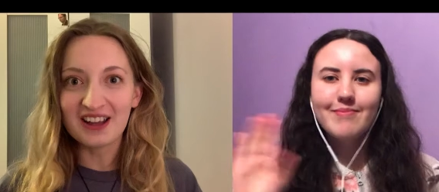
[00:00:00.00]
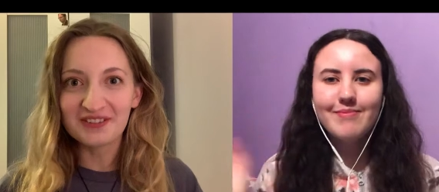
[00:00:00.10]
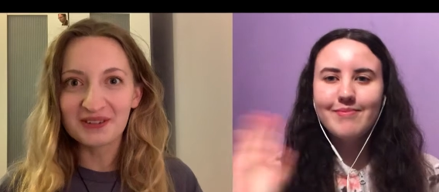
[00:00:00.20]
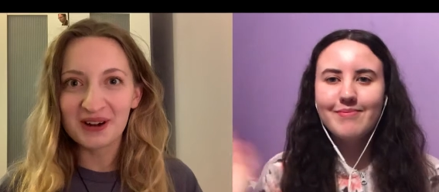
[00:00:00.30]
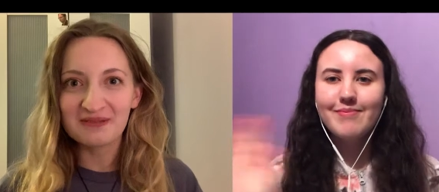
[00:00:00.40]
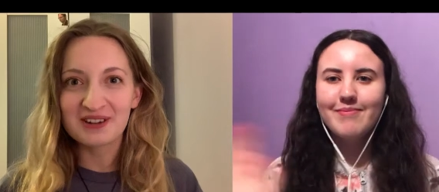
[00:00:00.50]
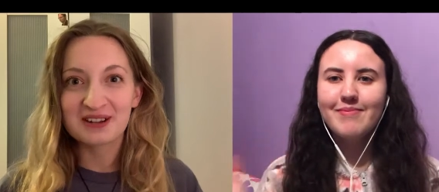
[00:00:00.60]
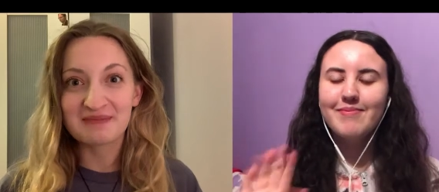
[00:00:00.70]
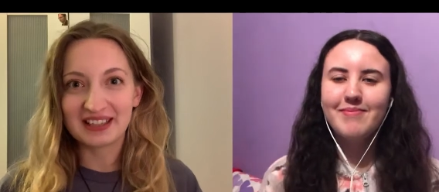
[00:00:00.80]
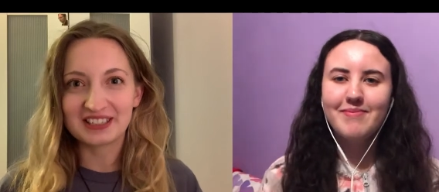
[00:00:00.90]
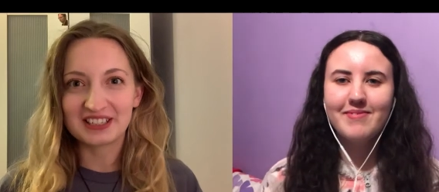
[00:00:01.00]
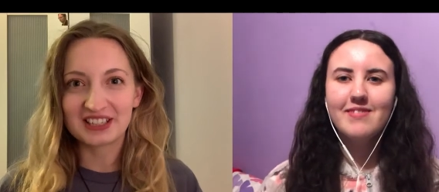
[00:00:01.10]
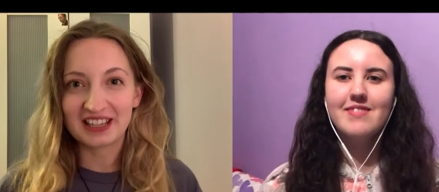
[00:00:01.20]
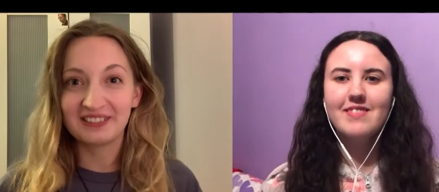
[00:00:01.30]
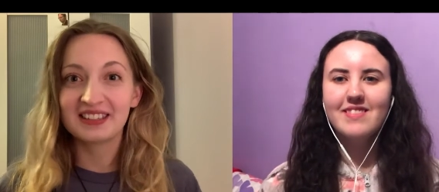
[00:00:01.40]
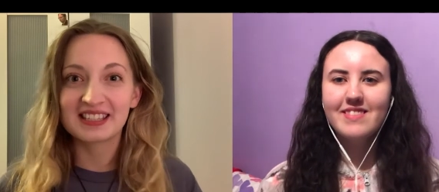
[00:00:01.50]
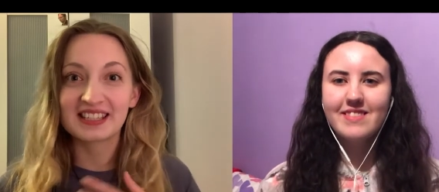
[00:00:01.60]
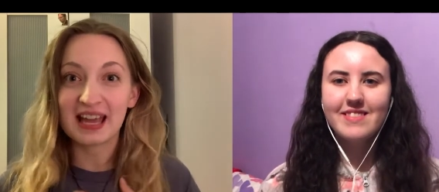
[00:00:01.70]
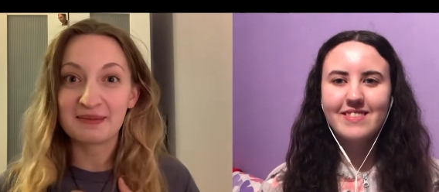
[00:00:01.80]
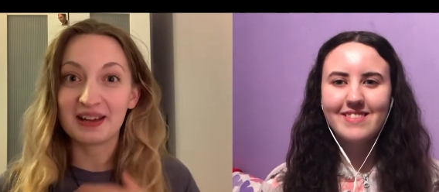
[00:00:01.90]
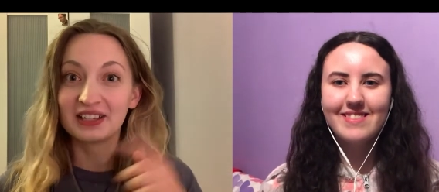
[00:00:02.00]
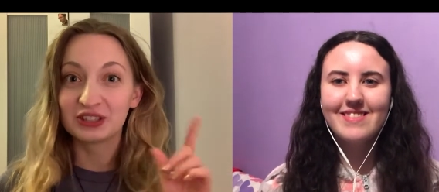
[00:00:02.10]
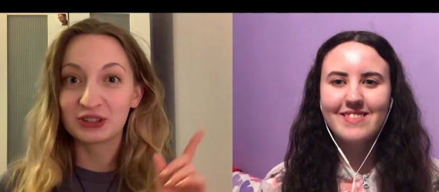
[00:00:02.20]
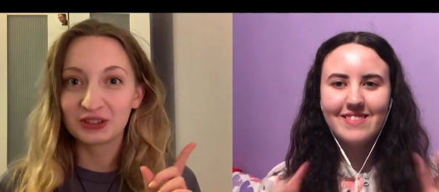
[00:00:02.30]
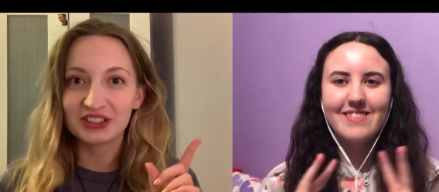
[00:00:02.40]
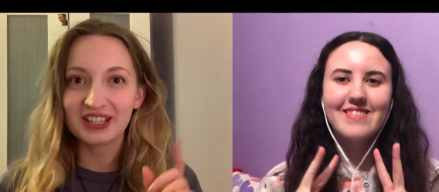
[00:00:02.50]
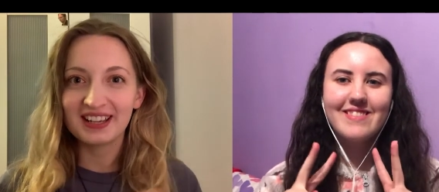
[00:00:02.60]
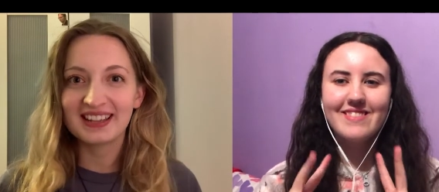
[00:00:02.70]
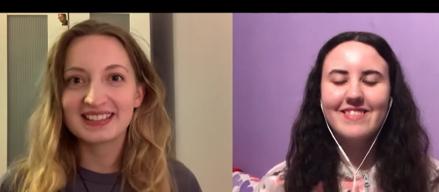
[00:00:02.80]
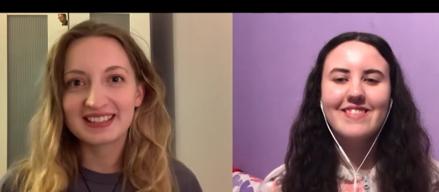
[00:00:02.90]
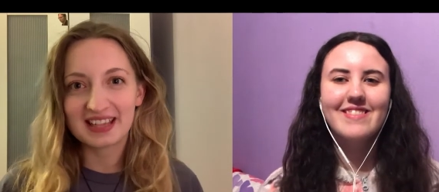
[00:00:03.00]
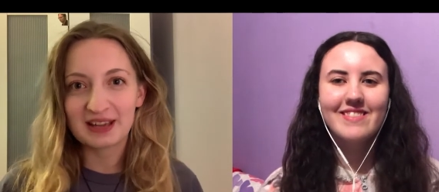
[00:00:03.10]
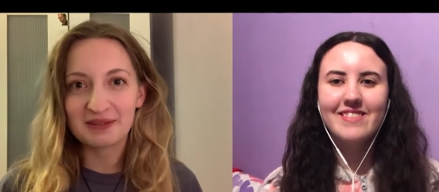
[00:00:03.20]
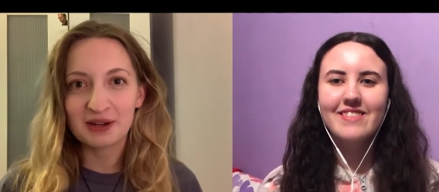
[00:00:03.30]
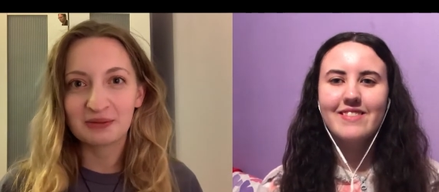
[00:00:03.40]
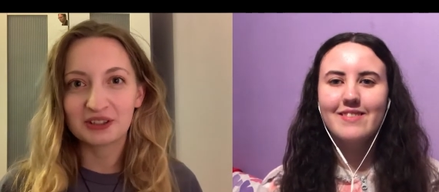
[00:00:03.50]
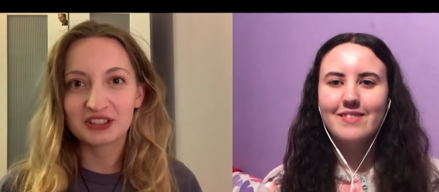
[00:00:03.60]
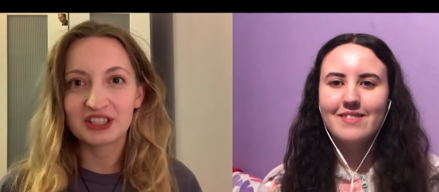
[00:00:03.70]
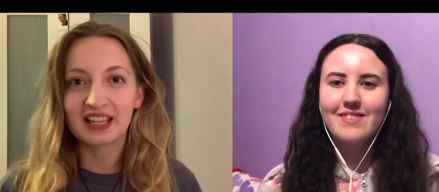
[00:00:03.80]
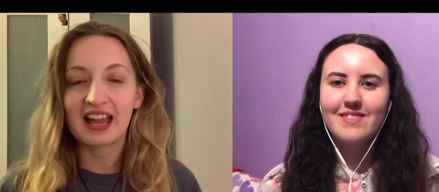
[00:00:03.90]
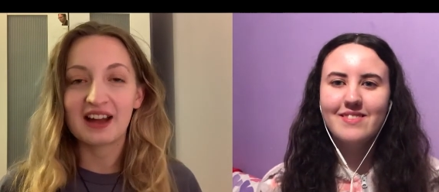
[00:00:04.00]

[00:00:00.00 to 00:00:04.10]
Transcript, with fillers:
Speaker 1: Hi everyone, welcome back to the channel. This is Emma and Georgia, and today we are watching